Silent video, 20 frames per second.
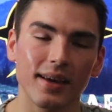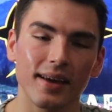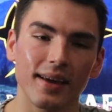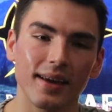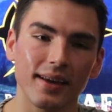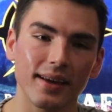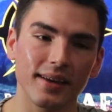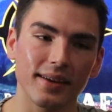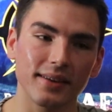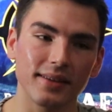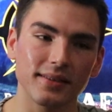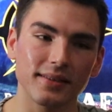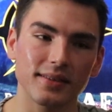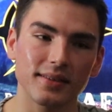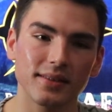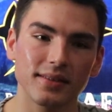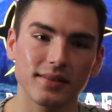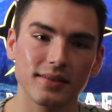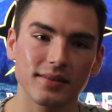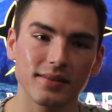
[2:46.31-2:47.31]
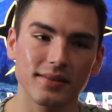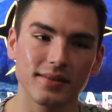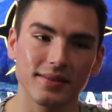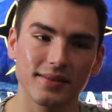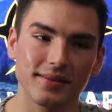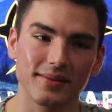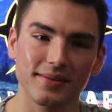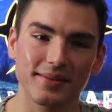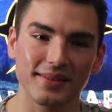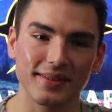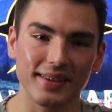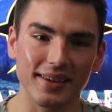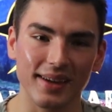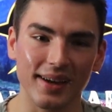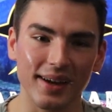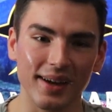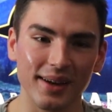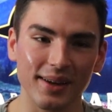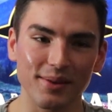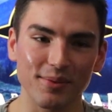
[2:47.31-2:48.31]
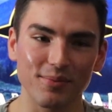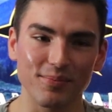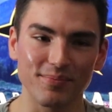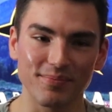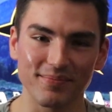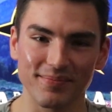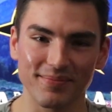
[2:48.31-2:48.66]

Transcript: and I